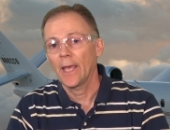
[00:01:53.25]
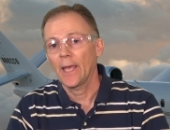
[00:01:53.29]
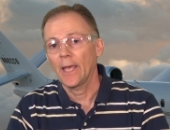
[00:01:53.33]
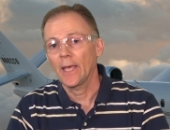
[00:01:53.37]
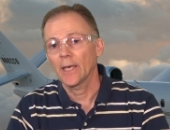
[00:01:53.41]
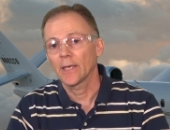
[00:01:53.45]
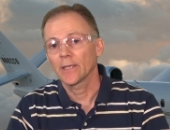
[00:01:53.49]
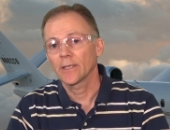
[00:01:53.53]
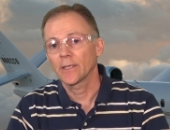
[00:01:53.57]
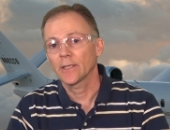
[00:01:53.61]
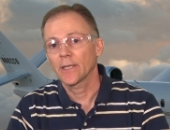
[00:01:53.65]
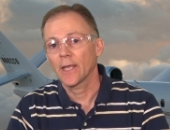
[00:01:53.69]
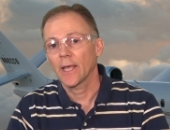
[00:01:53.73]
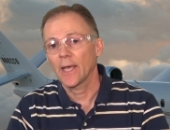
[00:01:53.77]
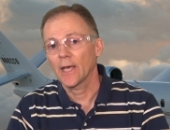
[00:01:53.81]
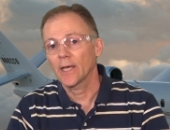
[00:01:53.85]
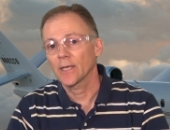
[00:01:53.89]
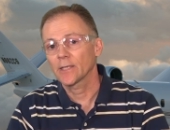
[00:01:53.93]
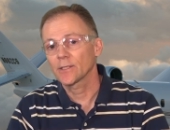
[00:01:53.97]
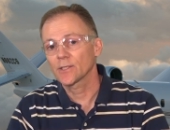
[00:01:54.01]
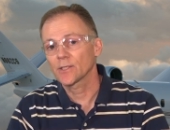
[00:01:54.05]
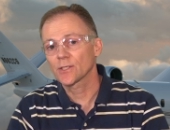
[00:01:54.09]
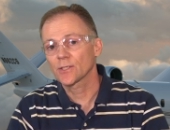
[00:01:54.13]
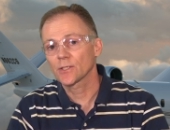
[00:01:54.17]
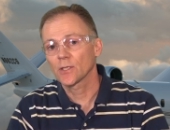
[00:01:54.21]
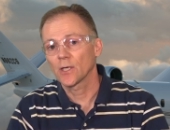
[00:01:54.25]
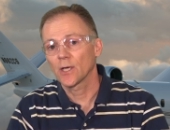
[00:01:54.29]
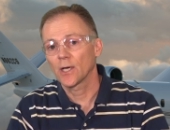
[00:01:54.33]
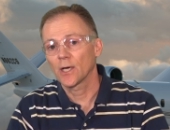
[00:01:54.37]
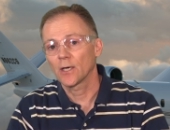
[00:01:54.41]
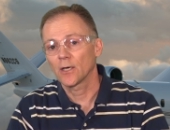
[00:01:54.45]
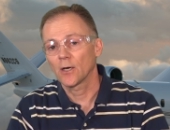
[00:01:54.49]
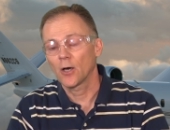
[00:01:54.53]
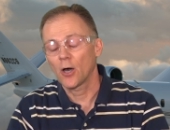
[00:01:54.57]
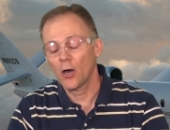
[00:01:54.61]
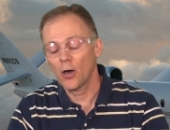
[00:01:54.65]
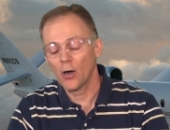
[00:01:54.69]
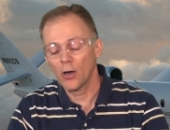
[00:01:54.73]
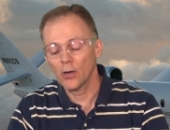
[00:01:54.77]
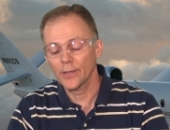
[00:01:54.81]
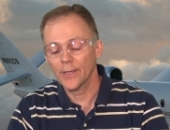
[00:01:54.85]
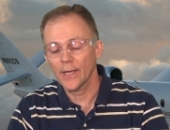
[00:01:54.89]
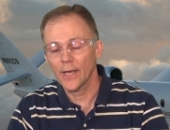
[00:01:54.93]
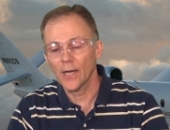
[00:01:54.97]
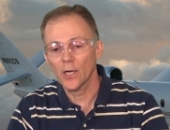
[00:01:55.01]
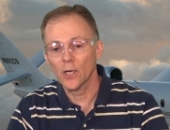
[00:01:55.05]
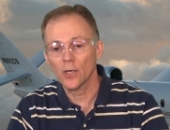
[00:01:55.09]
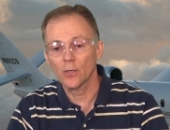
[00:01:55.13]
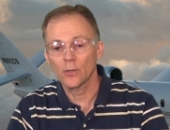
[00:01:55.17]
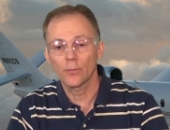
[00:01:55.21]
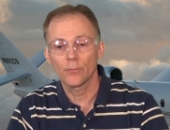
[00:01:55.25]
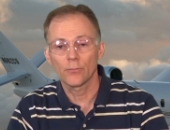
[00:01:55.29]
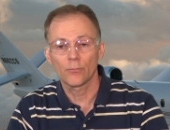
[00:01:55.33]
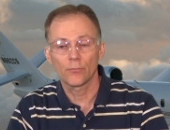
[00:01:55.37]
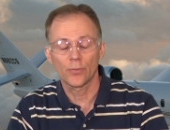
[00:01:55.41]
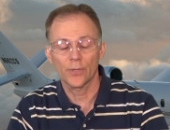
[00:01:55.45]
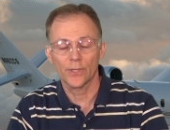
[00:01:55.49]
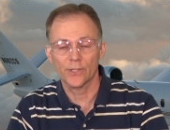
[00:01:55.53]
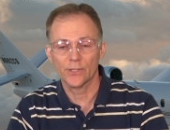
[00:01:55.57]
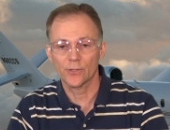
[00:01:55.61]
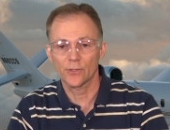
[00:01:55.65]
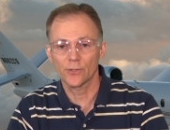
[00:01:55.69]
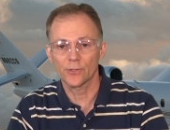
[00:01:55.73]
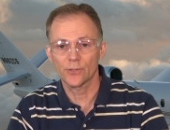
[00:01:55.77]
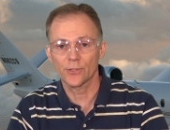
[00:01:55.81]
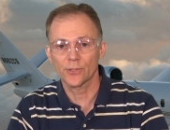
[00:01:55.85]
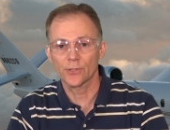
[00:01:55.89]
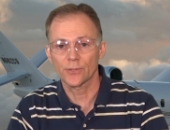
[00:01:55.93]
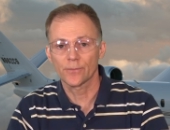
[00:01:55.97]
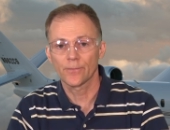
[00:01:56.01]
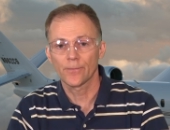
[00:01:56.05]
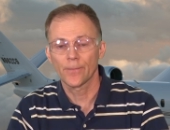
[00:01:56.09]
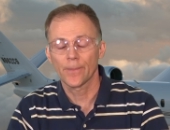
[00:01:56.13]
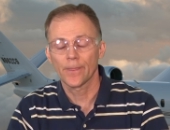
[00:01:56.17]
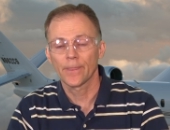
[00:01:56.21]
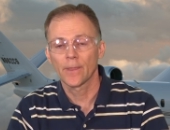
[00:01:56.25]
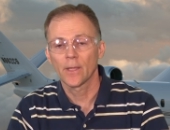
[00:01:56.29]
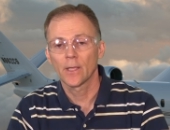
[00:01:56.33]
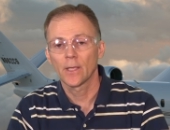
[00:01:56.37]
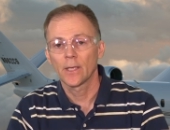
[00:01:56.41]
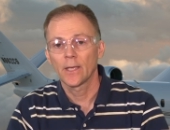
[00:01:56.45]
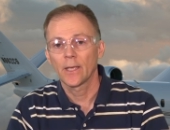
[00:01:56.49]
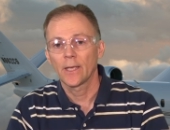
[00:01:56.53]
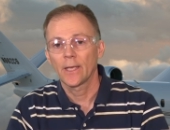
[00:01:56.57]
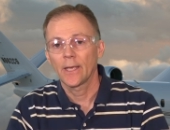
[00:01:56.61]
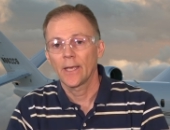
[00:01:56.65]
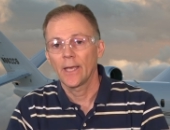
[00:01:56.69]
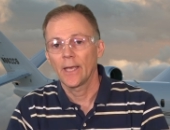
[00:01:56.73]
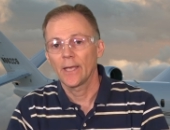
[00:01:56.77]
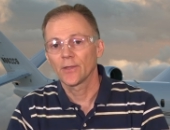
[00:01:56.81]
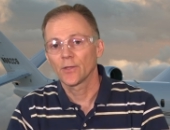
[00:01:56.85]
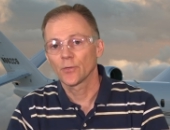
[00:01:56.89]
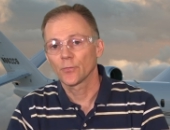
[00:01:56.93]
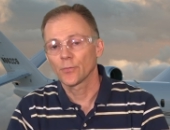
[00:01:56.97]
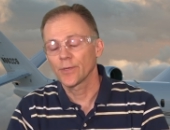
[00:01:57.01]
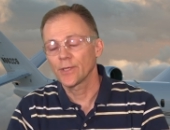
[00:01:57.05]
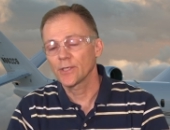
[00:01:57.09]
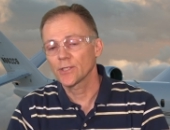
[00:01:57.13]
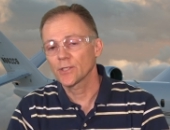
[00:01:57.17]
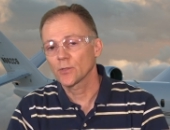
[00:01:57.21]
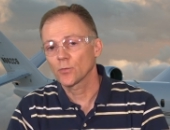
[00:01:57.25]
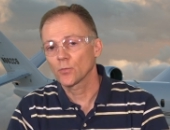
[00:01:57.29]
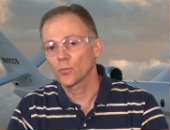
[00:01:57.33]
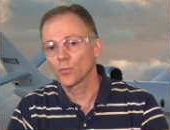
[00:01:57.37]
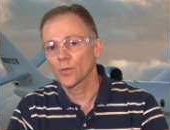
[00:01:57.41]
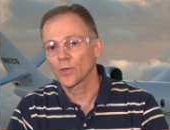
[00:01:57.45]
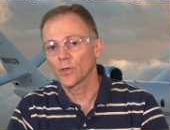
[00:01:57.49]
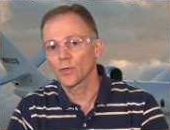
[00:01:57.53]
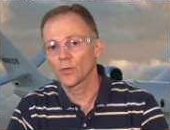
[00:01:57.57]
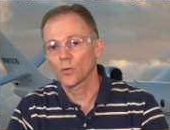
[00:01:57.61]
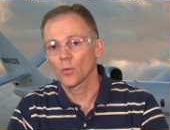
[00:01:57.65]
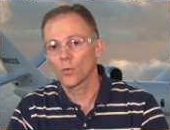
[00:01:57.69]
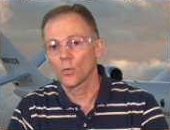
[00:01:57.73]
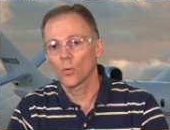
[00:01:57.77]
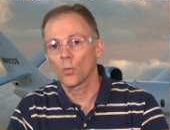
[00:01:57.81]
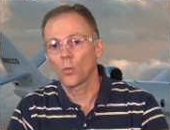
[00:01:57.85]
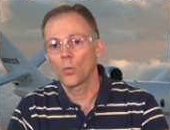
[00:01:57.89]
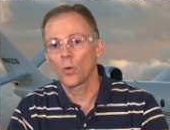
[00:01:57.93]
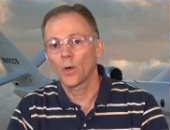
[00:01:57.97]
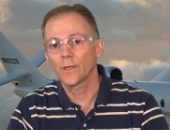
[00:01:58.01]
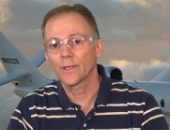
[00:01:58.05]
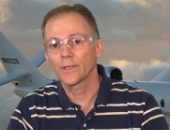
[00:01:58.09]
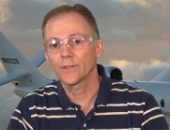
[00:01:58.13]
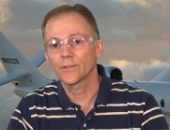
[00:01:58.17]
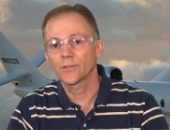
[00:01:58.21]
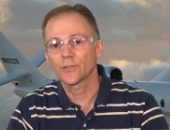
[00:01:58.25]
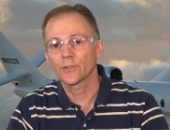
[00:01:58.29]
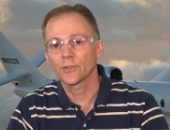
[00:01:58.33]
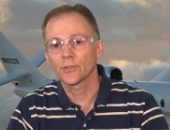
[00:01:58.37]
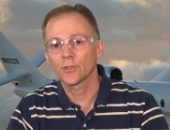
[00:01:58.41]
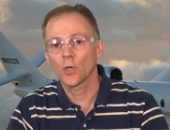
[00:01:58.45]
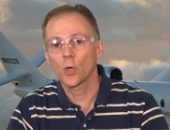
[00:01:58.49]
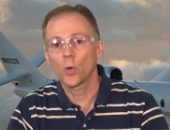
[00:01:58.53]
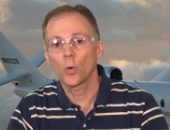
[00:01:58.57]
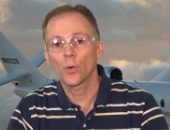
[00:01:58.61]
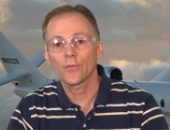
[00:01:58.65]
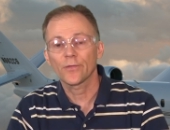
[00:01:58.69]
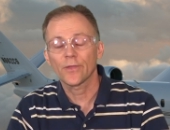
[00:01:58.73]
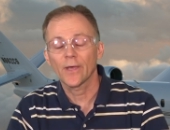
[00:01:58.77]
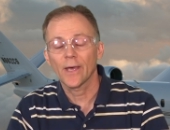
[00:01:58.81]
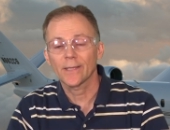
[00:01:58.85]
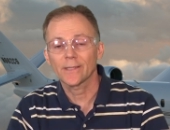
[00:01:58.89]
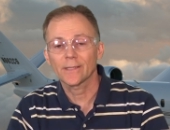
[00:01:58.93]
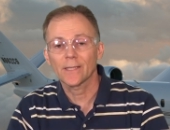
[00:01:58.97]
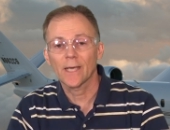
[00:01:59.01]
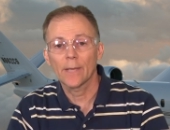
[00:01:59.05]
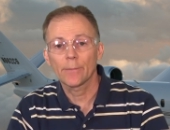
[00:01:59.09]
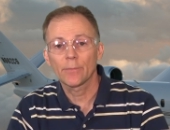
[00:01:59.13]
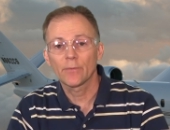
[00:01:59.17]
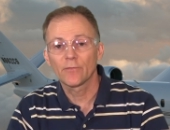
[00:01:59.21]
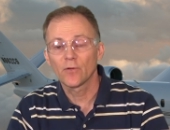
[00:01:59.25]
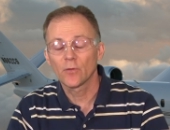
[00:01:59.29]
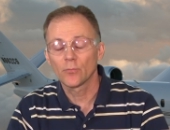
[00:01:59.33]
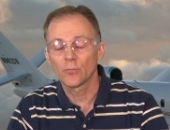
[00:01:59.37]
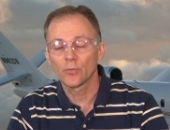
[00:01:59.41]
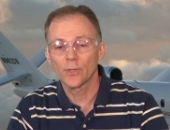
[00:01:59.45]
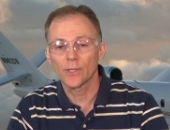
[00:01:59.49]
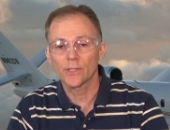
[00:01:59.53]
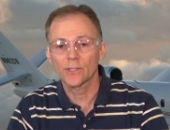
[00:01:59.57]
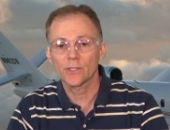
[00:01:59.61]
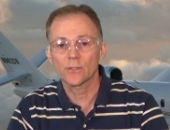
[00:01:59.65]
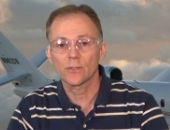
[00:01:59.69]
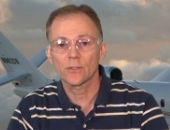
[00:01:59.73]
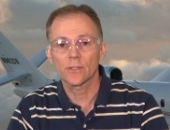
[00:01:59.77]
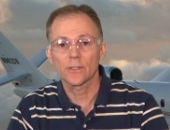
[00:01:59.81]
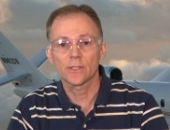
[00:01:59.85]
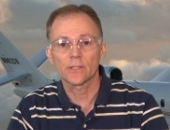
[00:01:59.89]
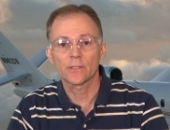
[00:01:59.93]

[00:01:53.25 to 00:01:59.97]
And it has uh, hog hair bristles. And the reason we're wanting to go with that type of a bristle